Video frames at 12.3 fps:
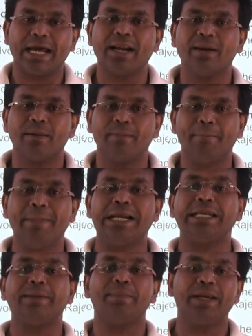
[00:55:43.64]
are
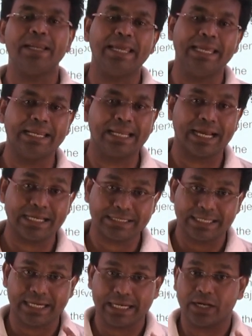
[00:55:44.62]
multiple areas
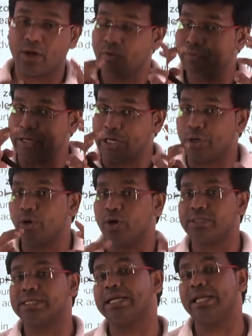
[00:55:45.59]
that are of
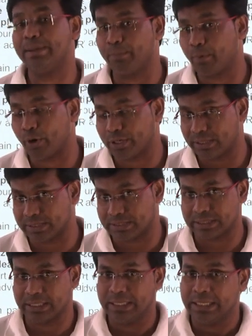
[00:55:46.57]
ecological
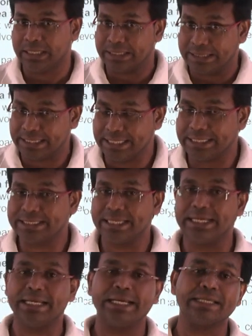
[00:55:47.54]
importance. These
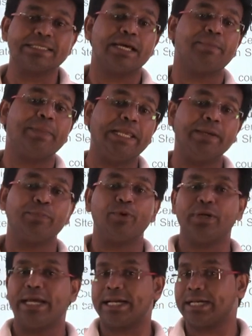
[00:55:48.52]
areas are being
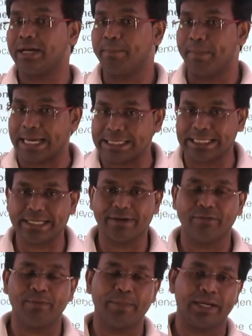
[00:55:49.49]
protected by the
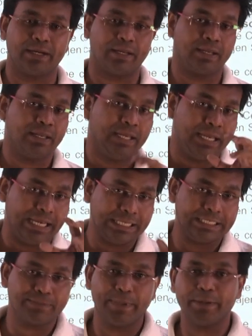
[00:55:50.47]
government.
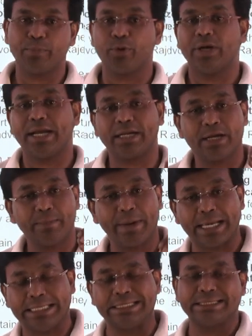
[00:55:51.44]
It is being protected
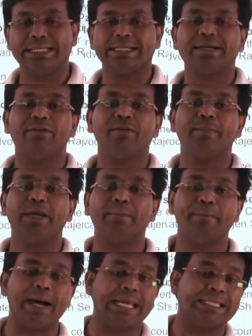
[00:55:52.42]
by the state
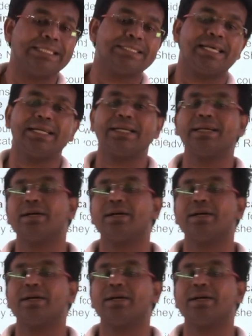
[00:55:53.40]
government, by the central